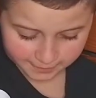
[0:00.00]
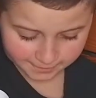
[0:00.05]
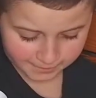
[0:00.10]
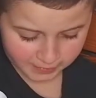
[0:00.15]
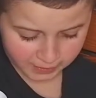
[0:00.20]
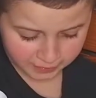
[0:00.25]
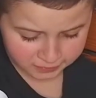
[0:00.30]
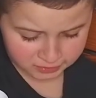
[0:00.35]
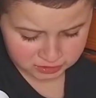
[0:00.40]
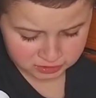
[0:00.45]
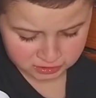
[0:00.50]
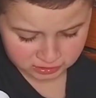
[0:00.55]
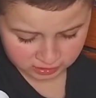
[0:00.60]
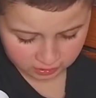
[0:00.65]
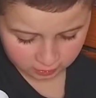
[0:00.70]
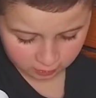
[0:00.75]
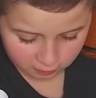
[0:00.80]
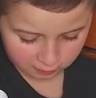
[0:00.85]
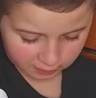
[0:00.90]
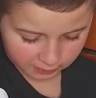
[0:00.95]
very
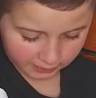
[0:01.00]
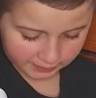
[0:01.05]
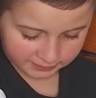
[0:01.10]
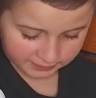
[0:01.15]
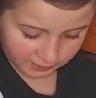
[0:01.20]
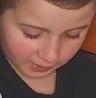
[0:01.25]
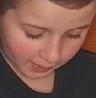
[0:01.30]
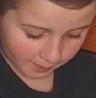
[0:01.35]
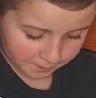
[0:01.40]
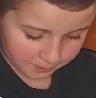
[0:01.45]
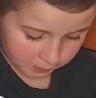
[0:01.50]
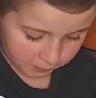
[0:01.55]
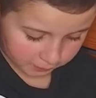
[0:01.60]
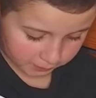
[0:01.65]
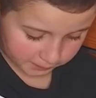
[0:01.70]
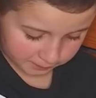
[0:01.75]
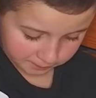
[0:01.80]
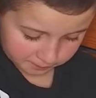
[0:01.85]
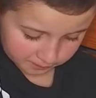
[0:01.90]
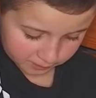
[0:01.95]
slow and happy
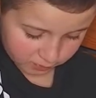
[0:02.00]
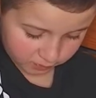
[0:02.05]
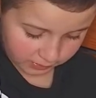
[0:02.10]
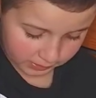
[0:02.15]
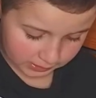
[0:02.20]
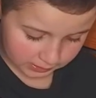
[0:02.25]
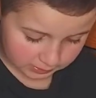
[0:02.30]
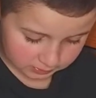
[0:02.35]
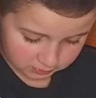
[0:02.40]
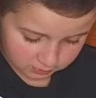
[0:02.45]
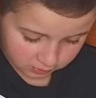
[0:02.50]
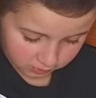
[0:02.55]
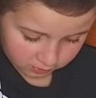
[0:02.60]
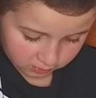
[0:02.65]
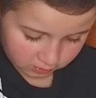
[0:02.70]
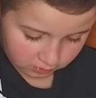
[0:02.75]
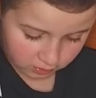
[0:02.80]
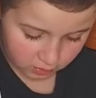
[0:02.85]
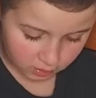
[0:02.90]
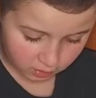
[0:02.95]
when Granny
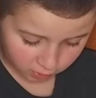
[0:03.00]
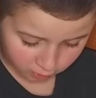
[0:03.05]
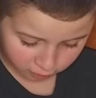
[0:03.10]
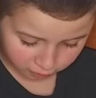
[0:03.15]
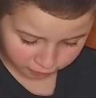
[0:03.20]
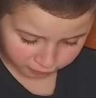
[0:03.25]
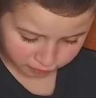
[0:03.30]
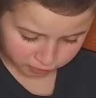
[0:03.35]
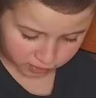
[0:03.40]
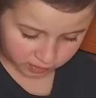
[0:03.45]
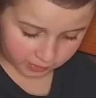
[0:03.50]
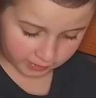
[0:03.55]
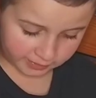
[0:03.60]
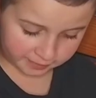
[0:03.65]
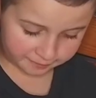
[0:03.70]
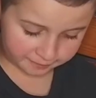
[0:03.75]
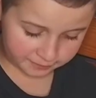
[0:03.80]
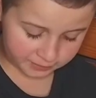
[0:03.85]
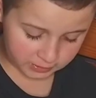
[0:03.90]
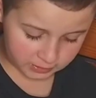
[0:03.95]
took over
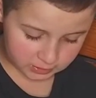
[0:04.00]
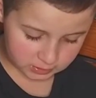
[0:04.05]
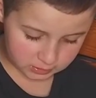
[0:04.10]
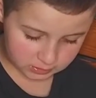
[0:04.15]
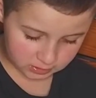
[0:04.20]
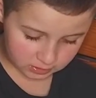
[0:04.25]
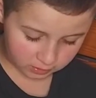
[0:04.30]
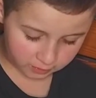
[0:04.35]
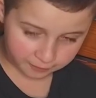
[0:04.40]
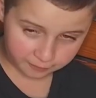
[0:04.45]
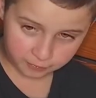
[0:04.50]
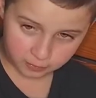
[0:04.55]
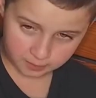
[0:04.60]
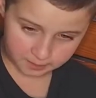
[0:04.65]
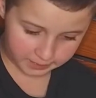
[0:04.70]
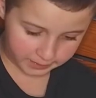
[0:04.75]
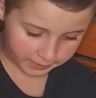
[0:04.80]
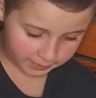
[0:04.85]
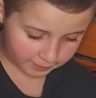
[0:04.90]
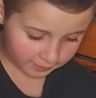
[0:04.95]
and finished it off for
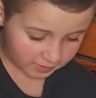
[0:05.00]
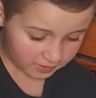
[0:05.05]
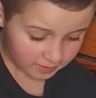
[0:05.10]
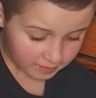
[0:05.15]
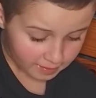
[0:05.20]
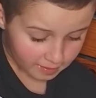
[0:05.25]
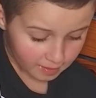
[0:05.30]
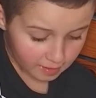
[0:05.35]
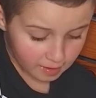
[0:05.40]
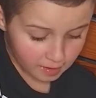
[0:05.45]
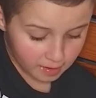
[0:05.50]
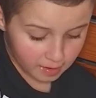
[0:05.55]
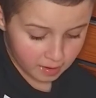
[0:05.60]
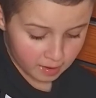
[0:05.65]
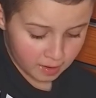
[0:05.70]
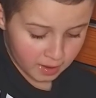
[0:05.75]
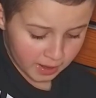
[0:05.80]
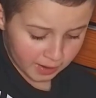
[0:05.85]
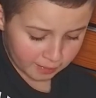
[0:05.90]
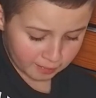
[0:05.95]
me.
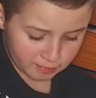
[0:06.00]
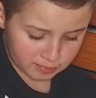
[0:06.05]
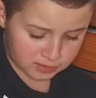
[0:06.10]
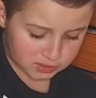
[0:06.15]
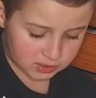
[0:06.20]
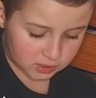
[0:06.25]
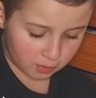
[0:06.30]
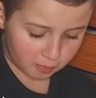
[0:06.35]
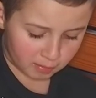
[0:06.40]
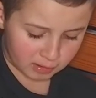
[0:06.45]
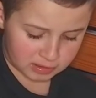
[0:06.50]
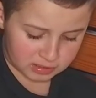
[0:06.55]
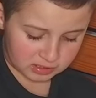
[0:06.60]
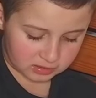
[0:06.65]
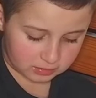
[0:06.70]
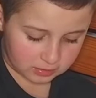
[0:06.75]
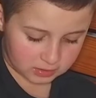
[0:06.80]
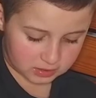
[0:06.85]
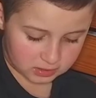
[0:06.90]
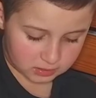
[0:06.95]
It was so easy to